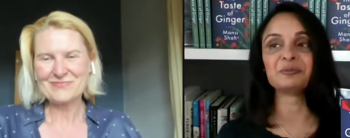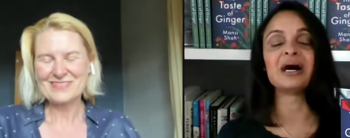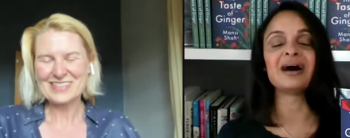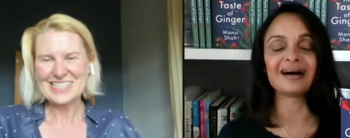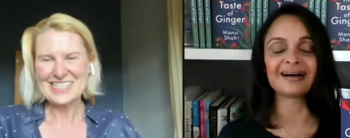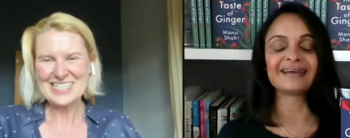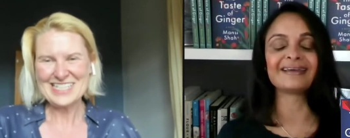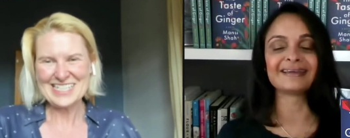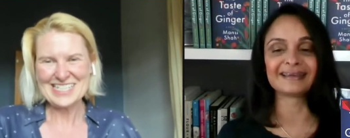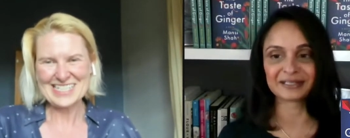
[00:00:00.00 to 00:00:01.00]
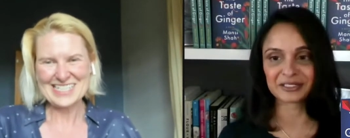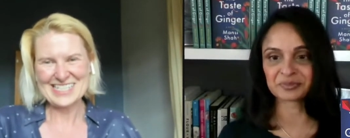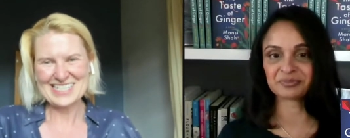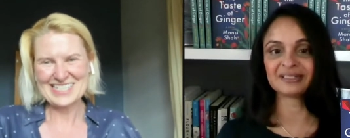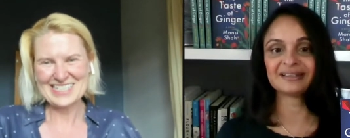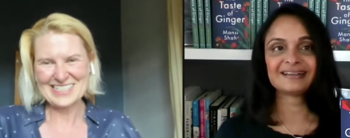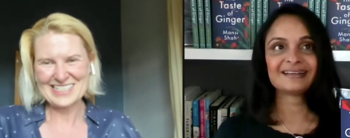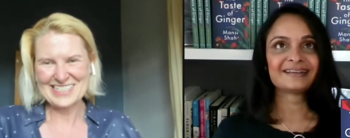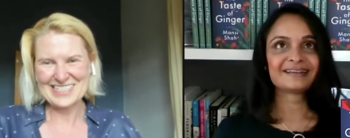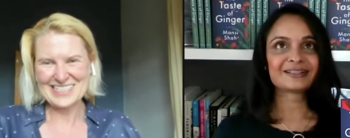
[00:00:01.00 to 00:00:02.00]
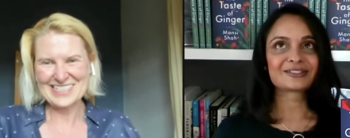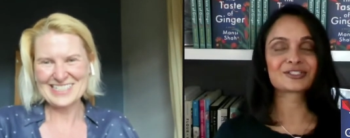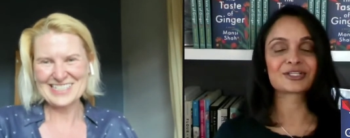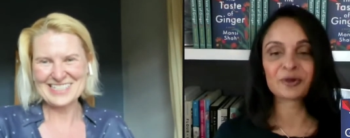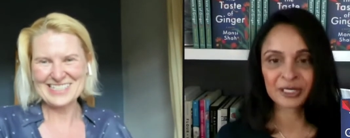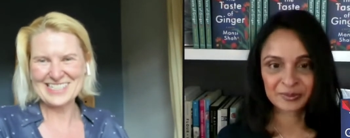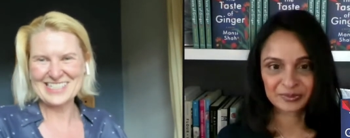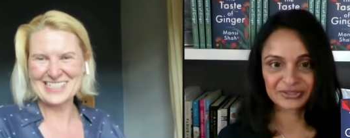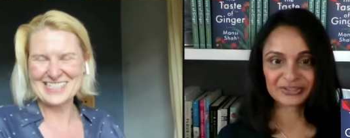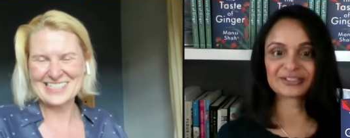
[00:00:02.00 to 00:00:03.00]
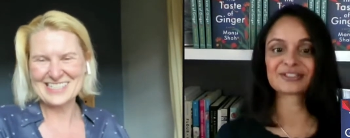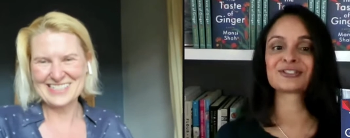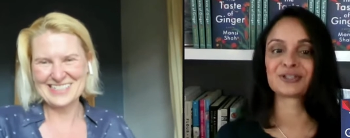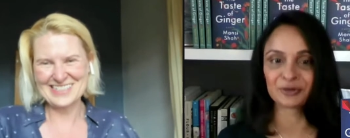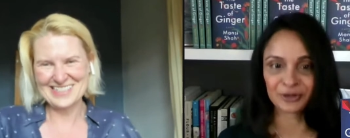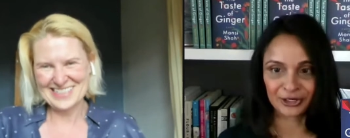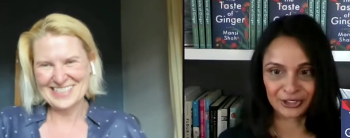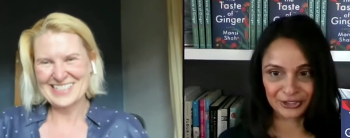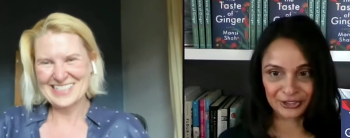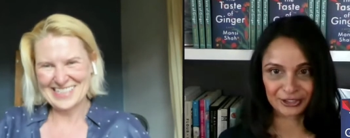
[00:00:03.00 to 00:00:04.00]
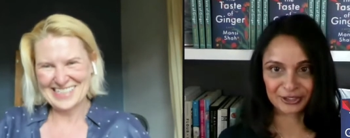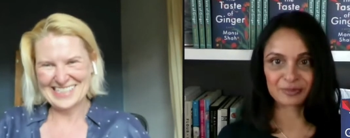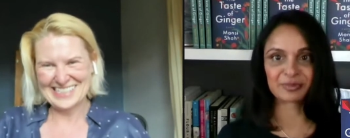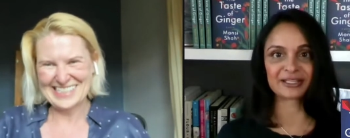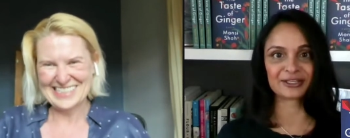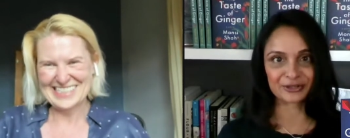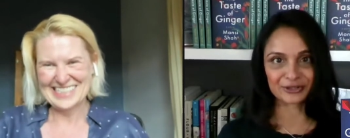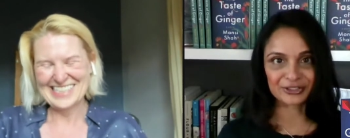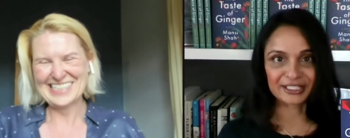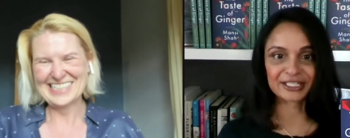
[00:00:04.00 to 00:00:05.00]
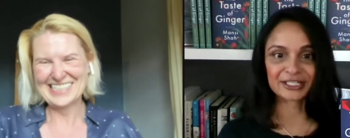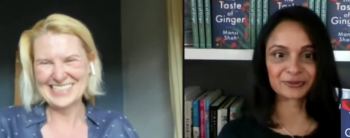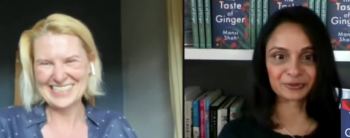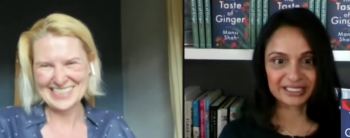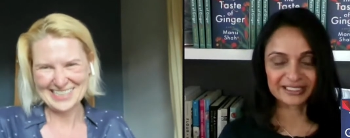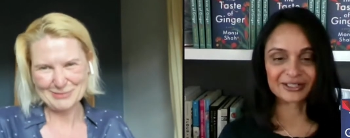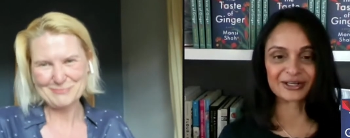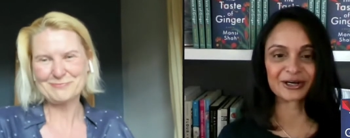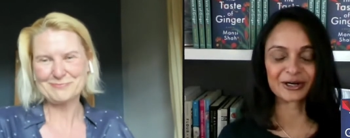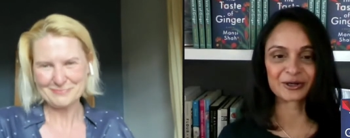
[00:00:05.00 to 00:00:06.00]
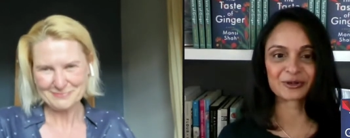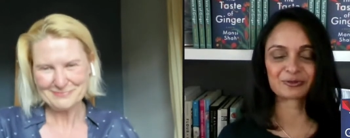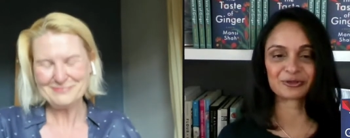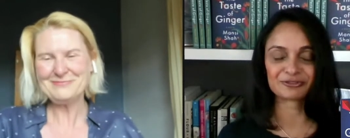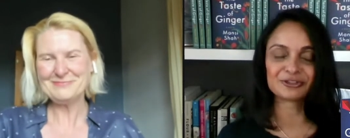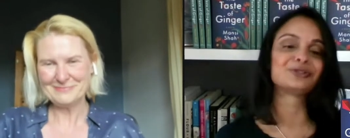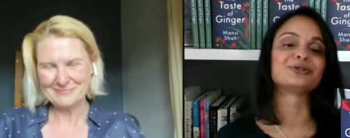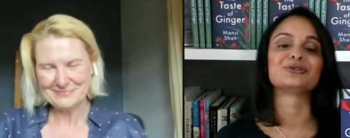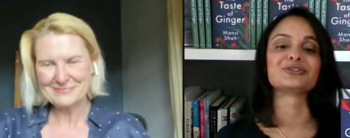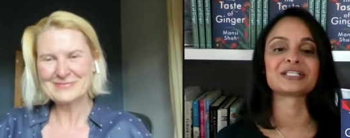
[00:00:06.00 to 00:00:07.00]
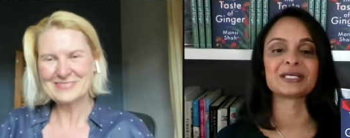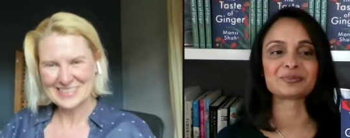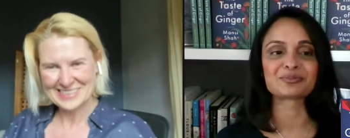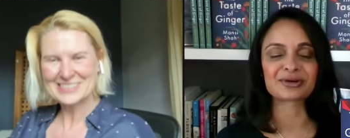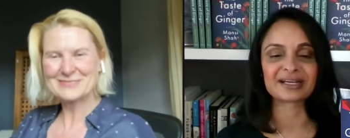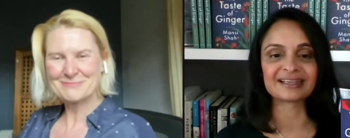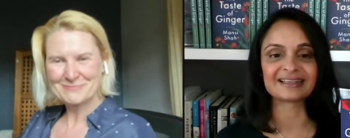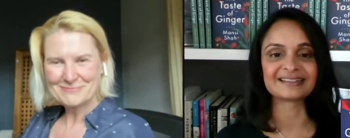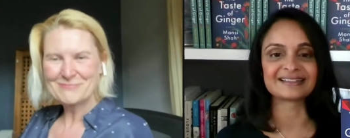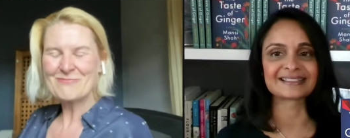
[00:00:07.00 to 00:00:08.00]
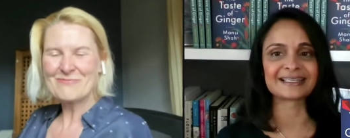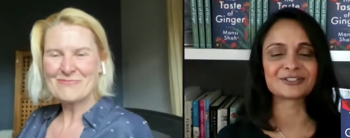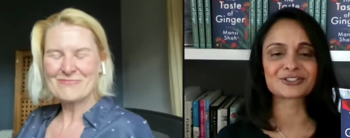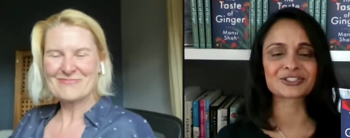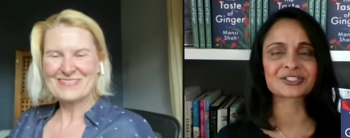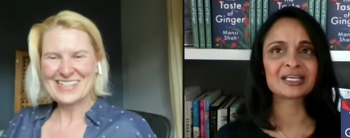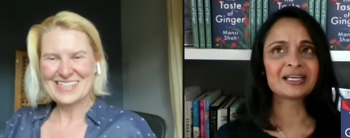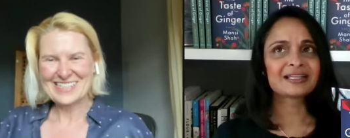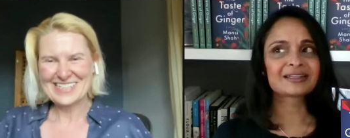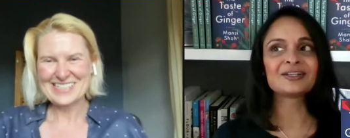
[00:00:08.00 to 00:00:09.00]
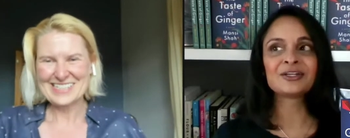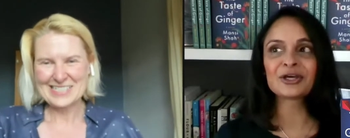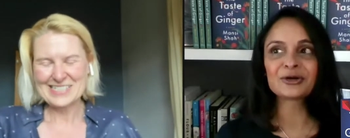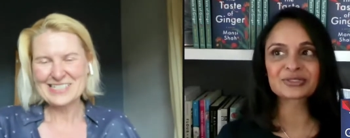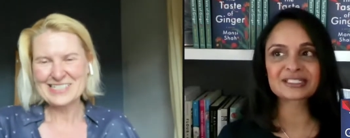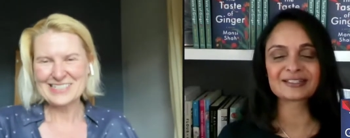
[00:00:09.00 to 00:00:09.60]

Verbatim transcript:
Speaker 1: I am so humbled, so honored by the early reader reviews and praise, and just the notes